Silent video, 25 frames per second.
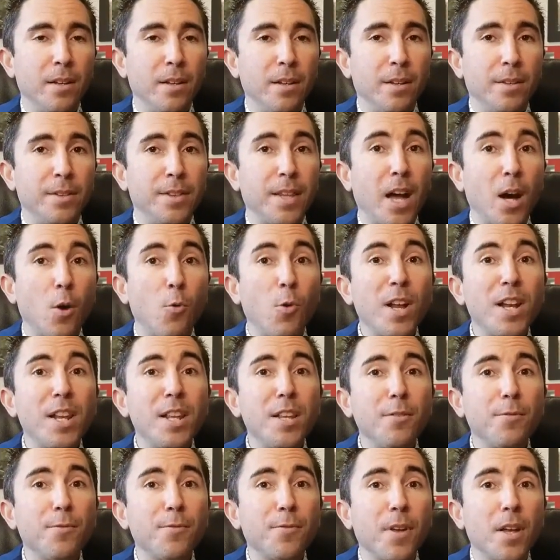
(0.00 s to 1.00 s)
Now, what
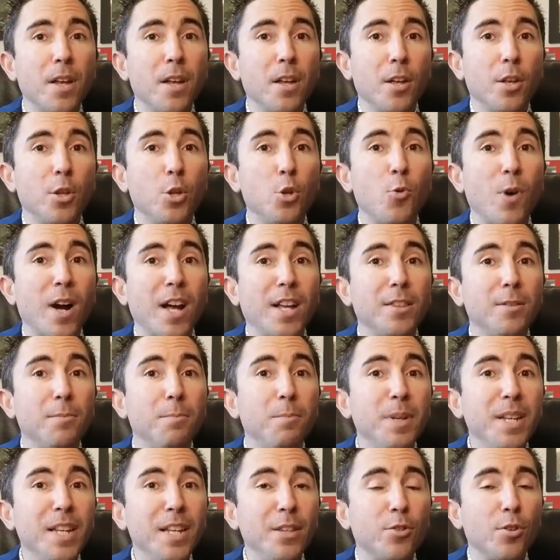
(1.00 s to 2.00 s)
if you had
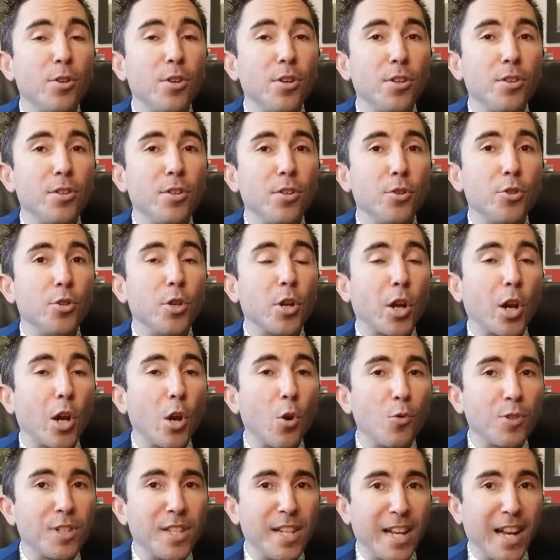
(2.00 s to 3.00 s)
beaten the
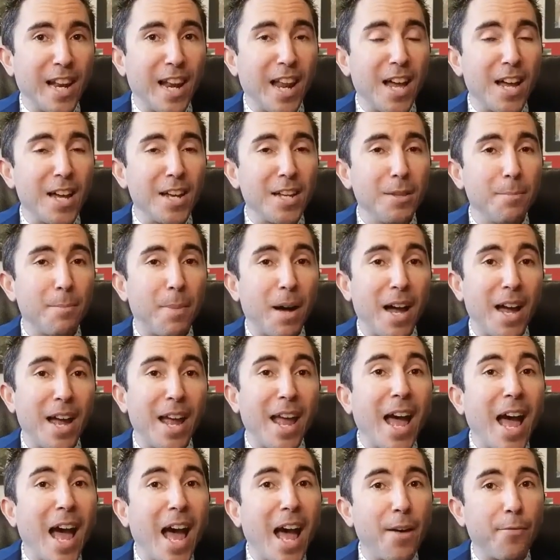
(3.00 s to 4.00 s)
closing line by
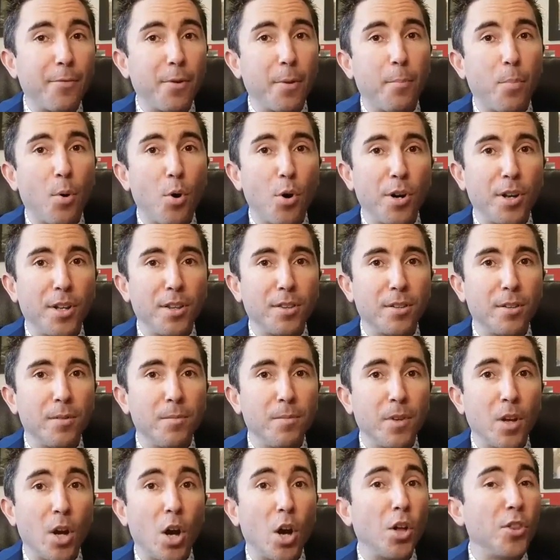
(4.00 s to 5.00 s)
half a point
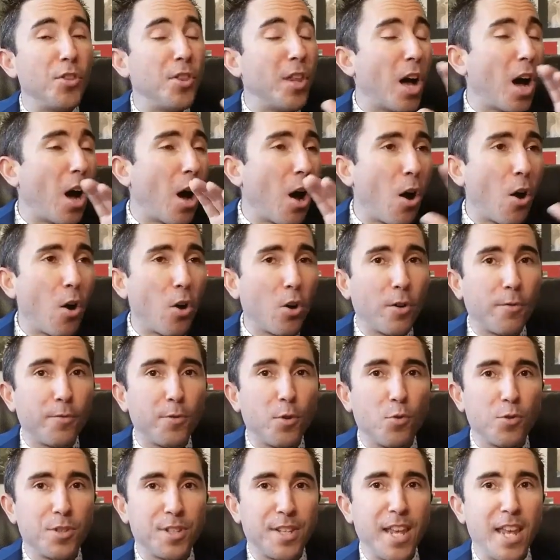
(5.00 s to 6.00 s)
on all of
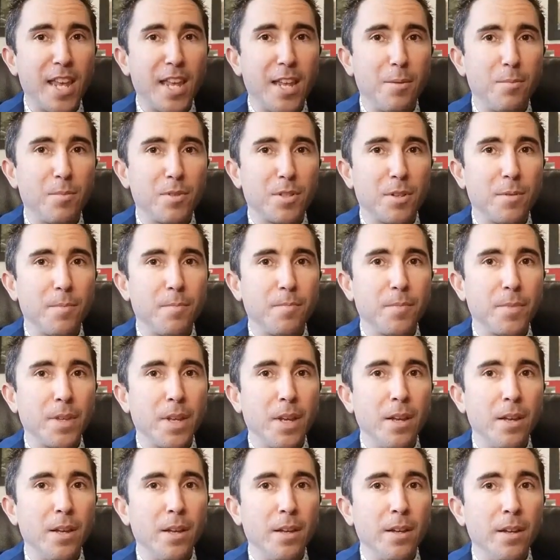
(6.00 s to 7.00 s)
those games?
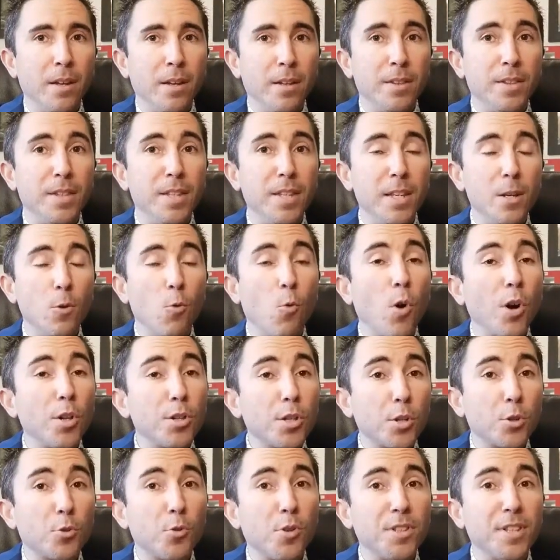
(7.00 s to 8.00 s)
The
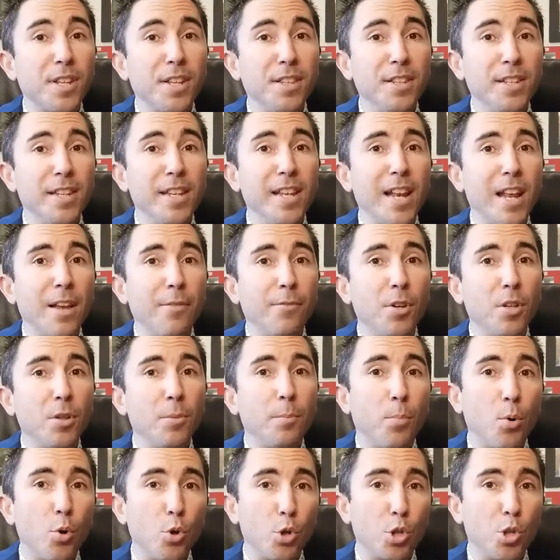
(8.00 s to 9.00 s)
111
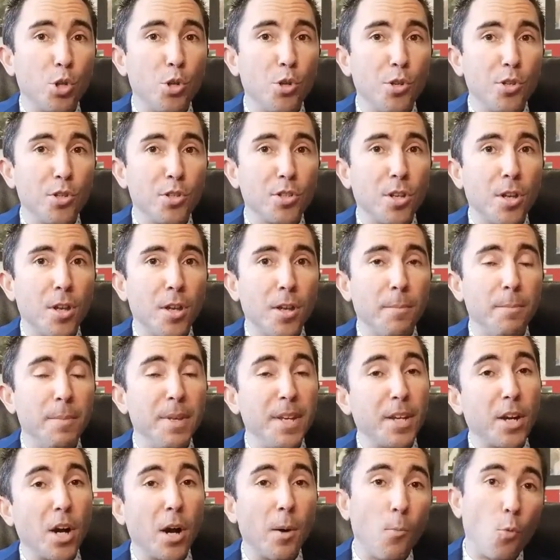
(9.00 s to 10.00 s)
pushes
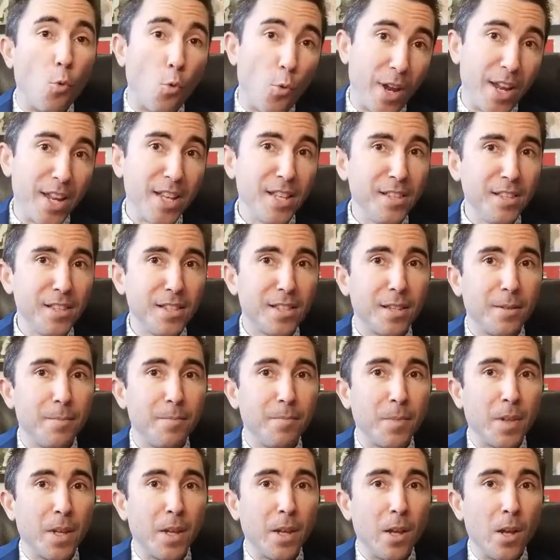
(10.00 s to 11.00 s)
become wins,
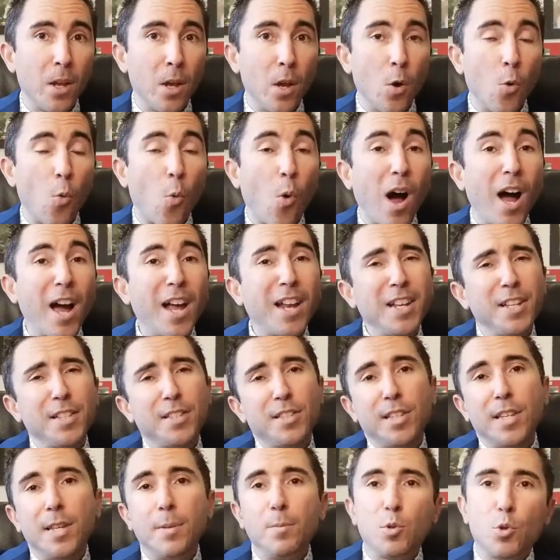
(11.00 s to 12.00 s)
while it
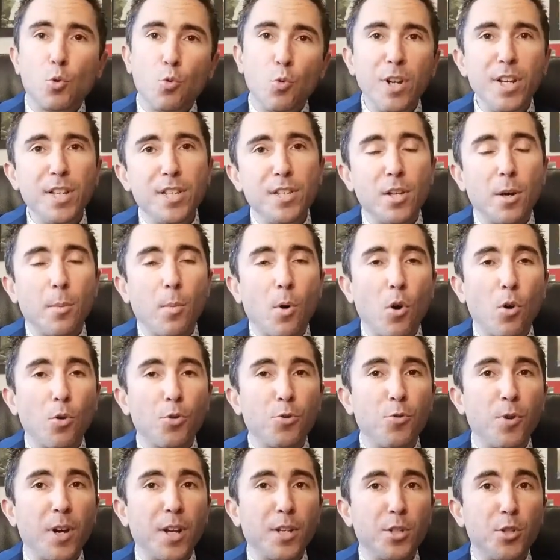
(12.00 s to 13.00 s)
seems reasonable
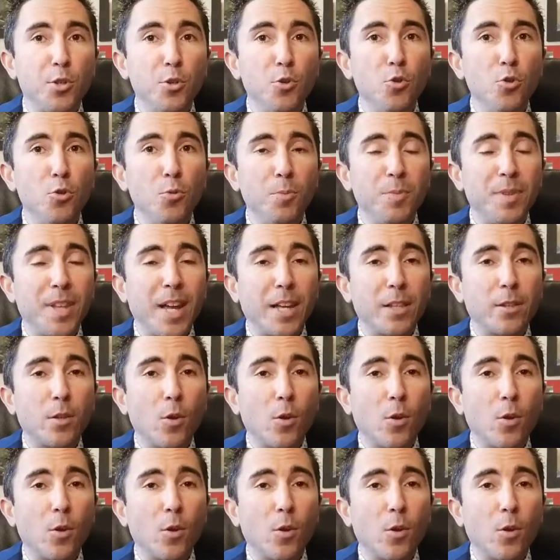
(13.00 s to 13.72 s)
to assume that